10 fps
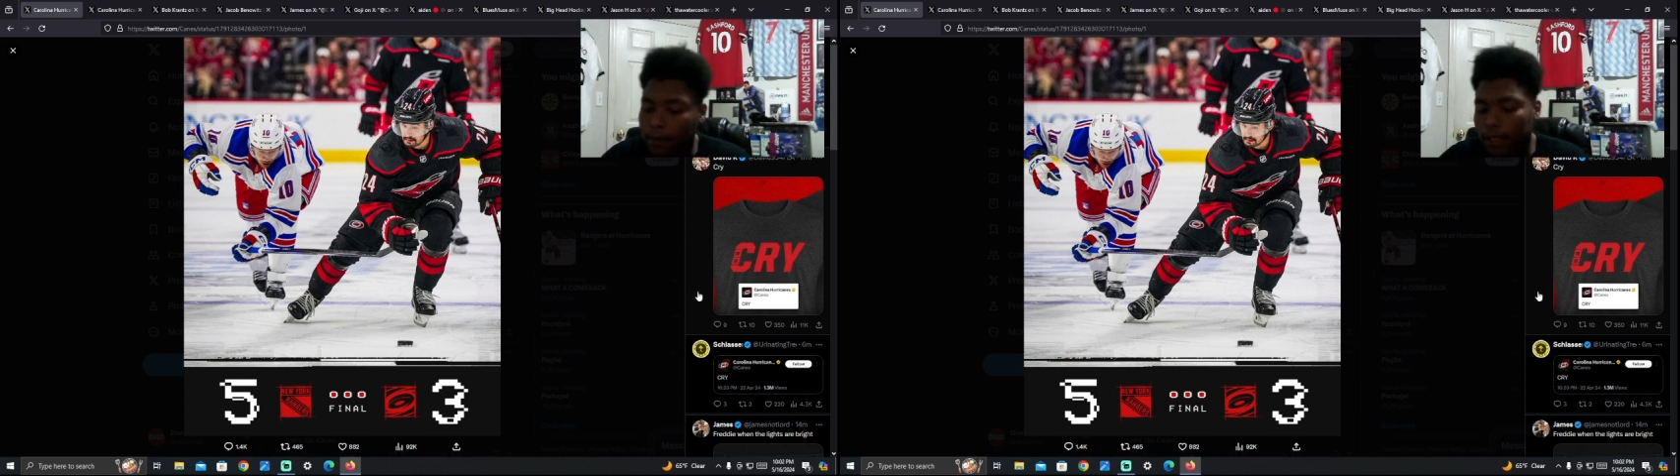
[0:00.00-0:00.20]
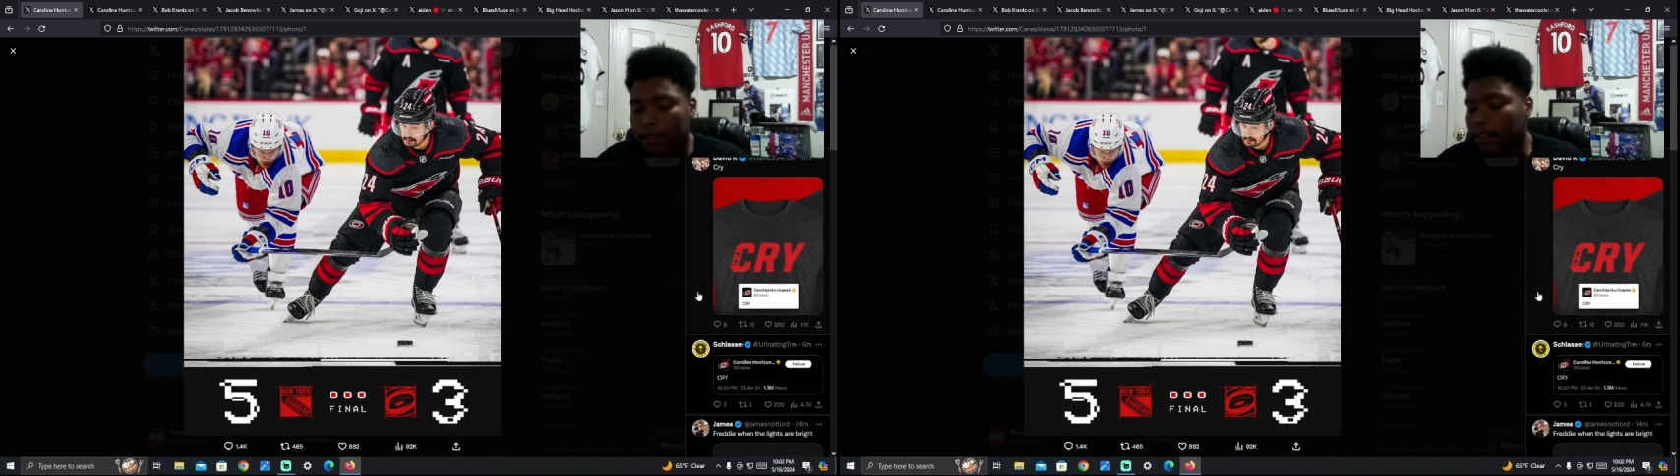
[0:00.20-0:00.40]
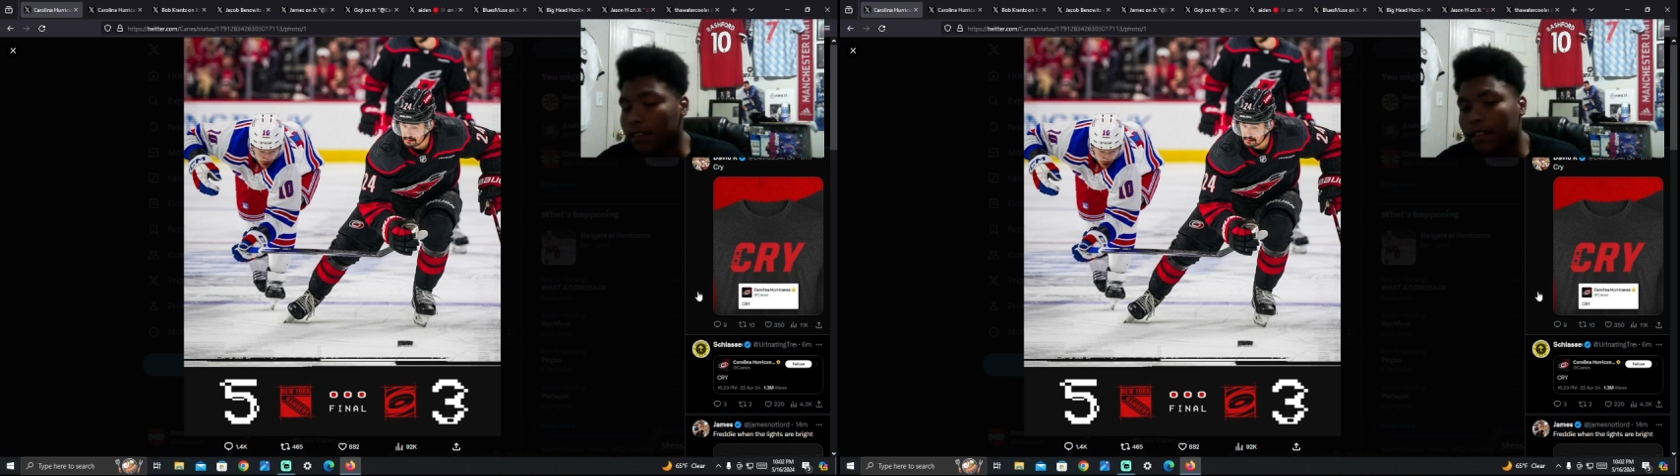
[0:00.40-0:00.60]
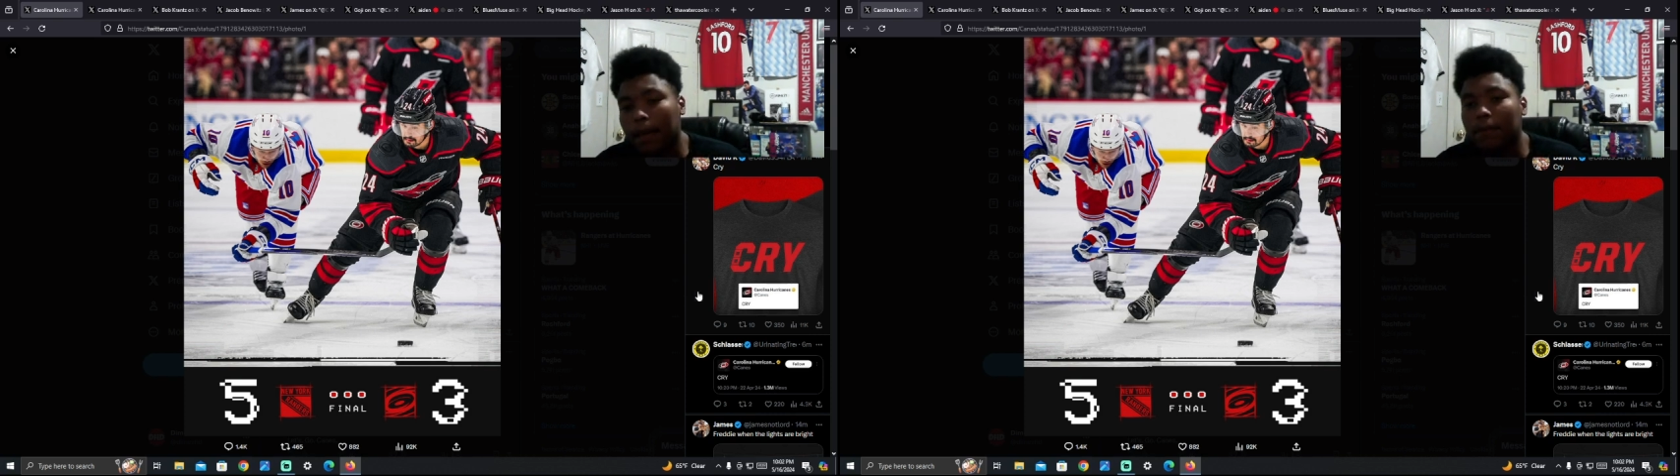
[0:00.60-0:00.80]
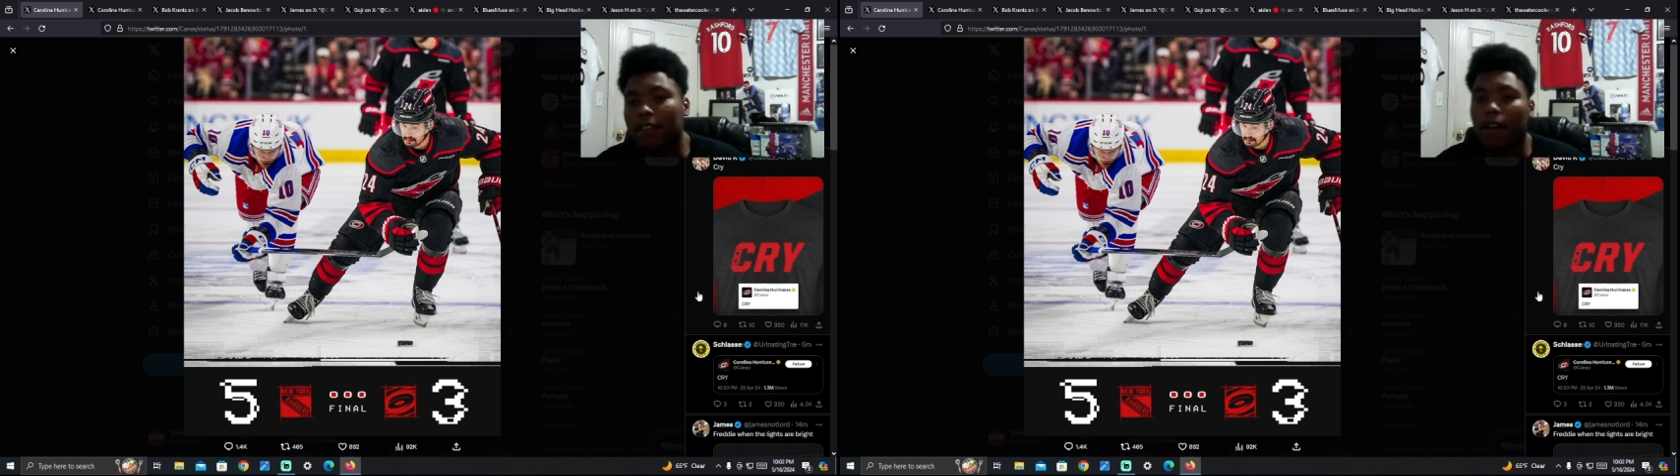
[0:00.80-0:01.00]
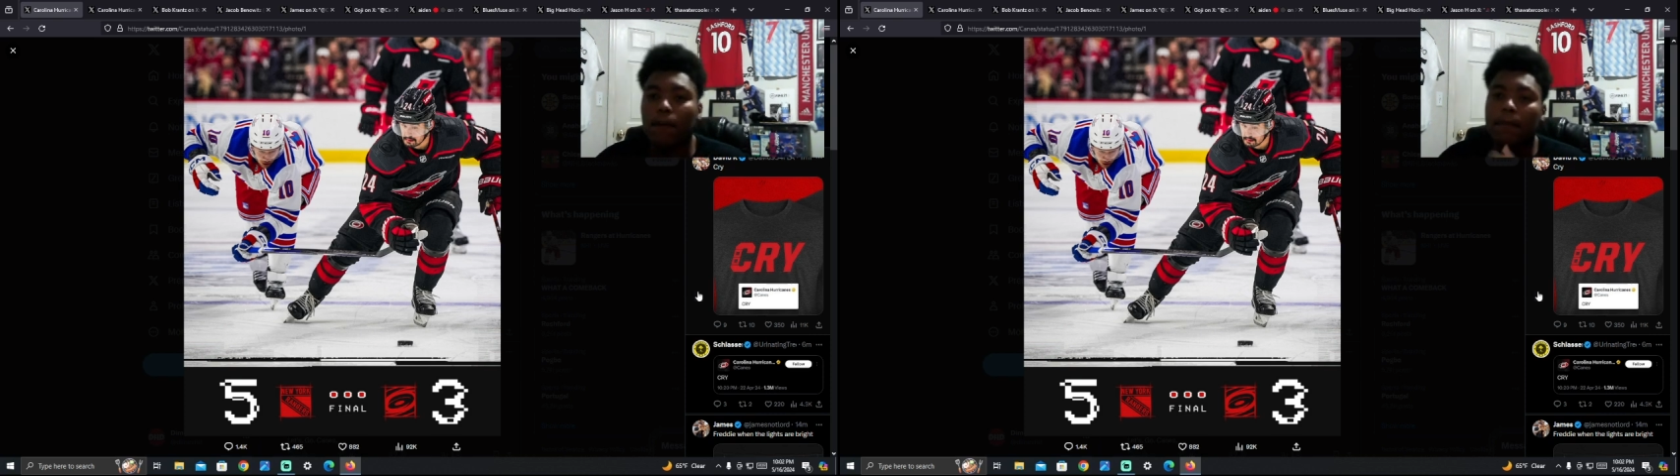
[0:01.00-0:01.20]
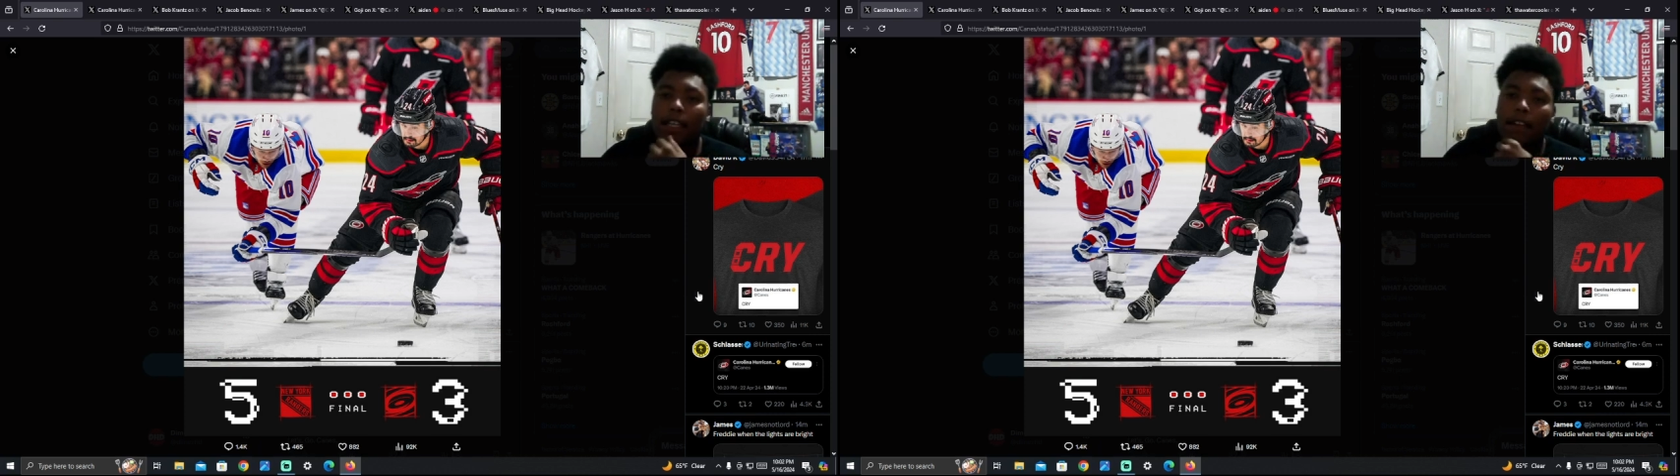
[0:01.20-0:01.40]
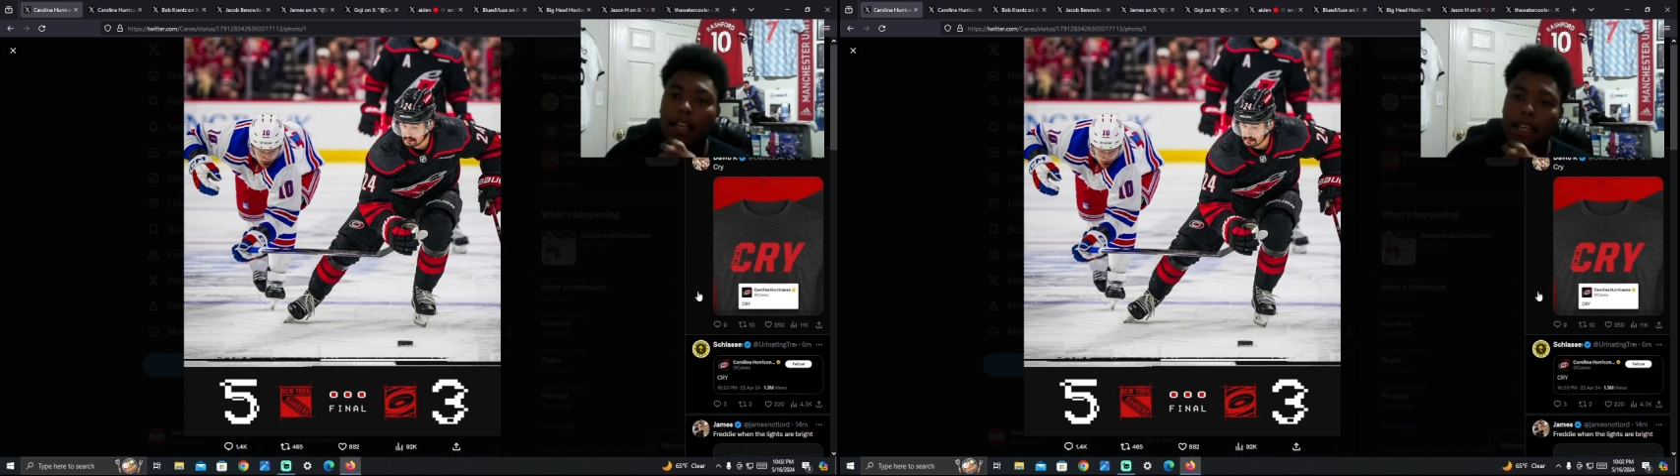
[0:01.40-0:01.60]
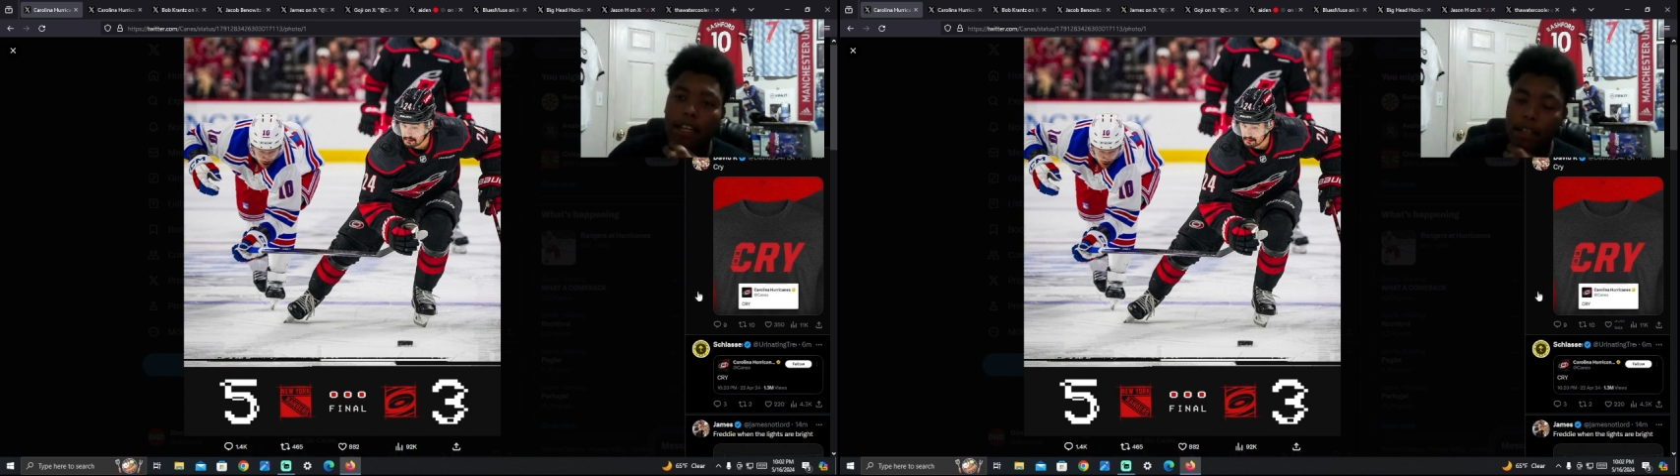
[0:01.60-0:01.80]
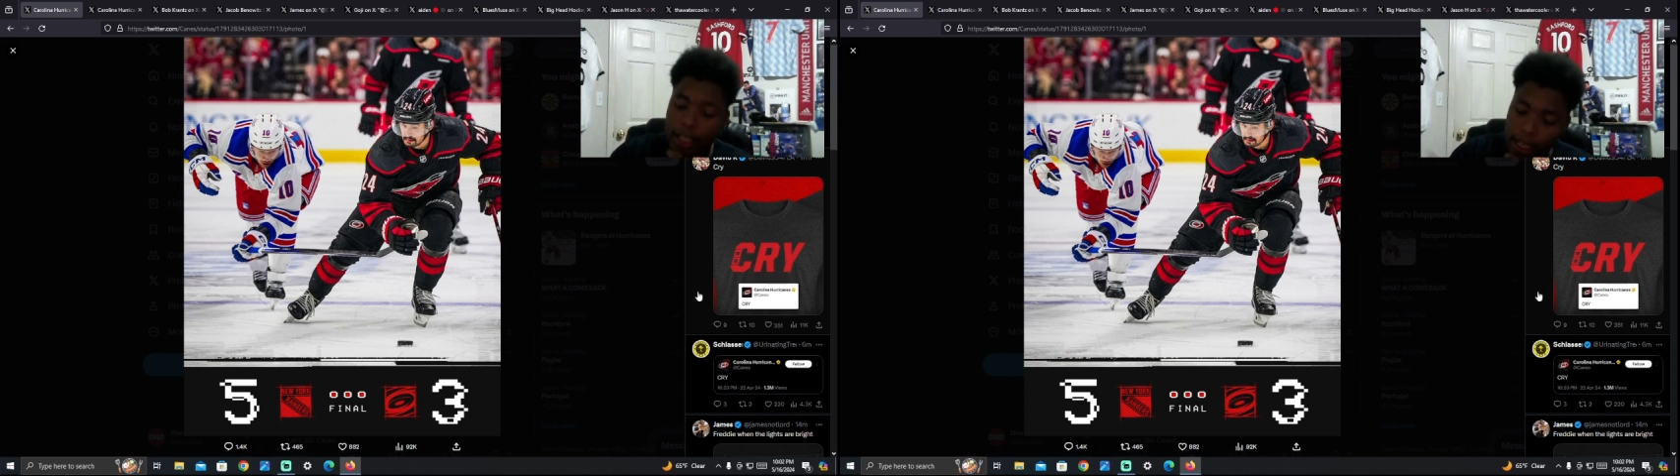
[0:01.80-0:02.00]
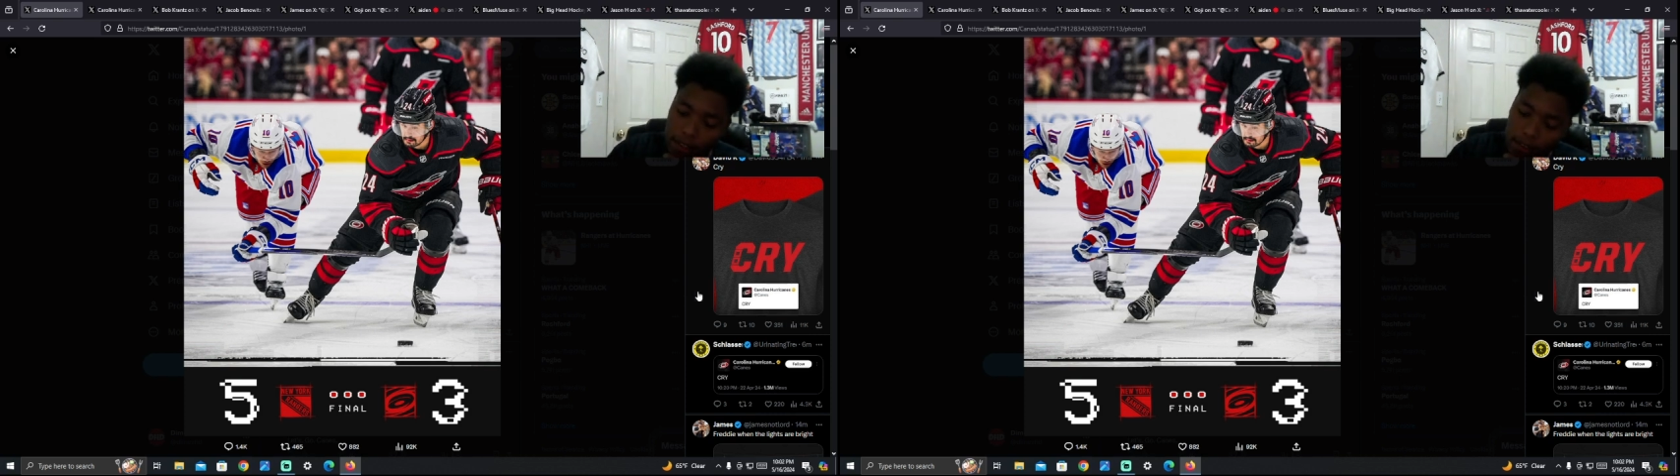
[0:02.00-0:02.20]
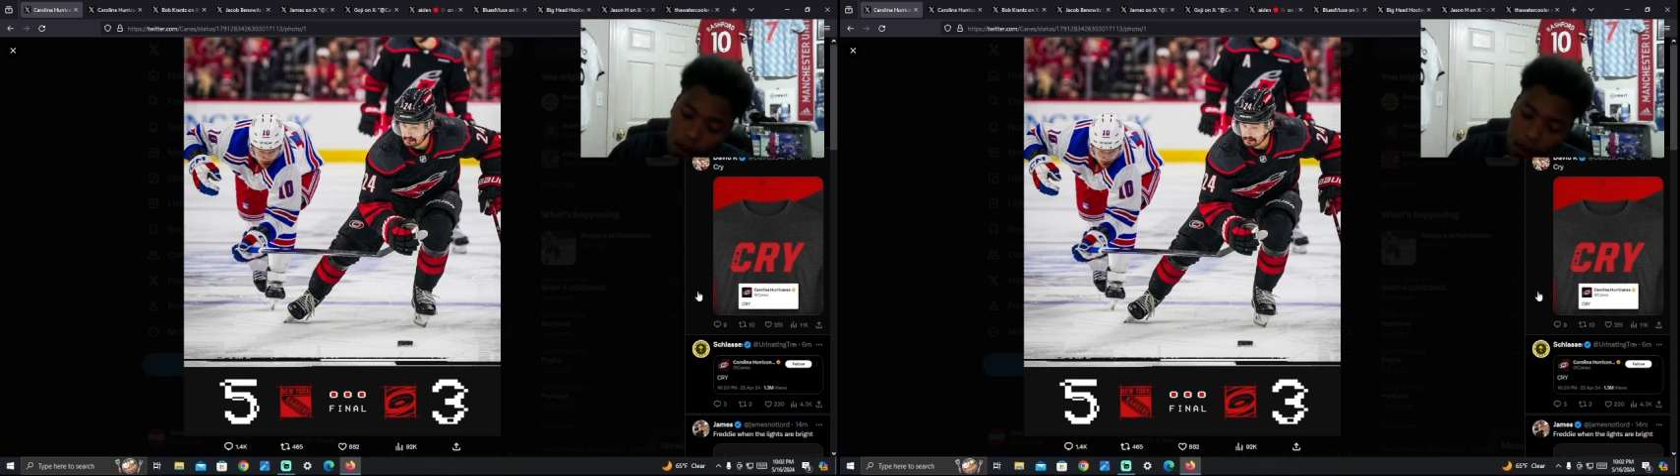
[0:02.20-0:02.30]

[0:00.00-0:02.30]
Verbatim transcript: It's the same stuff from the Carolina Hurricanes